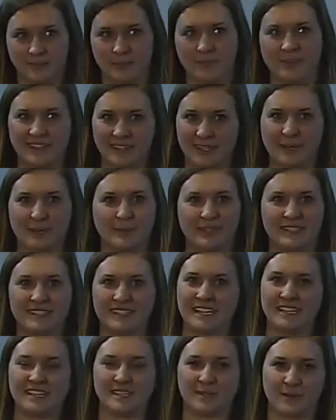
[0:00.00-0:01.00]
be a little bit
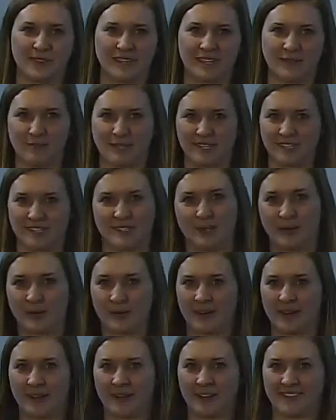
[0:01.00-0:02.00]
dainty with it because you
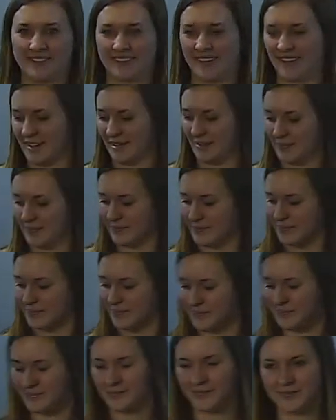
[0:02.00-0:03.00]
don't want to
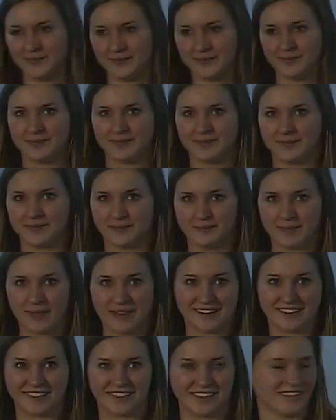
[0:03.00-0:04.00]

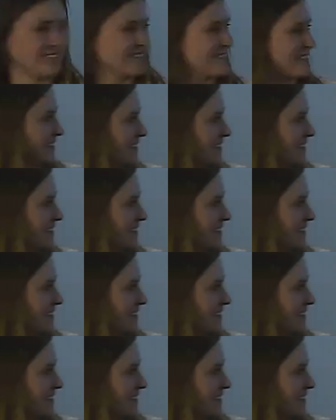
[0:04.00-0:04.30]
bend things